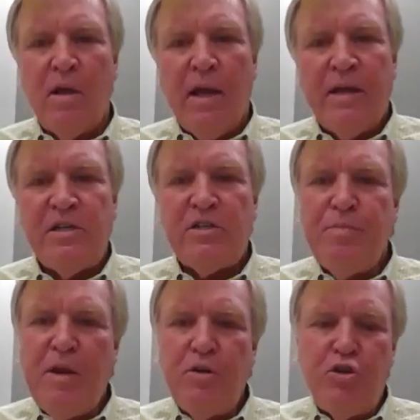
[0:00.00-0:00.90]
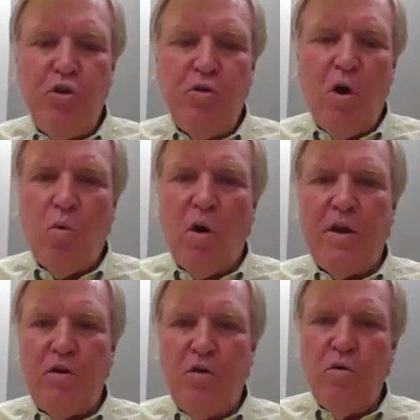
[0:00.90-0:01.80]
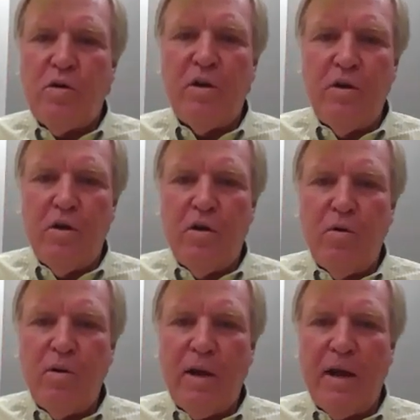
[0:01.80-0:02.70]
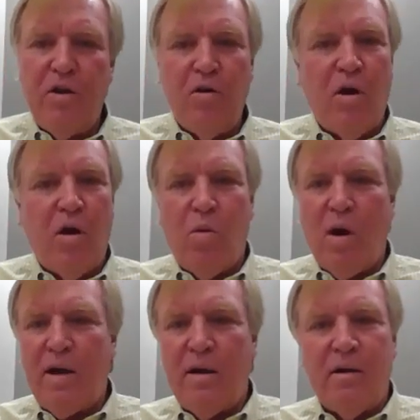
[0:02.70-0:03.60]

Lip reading: It just means you know what you can do, and you know what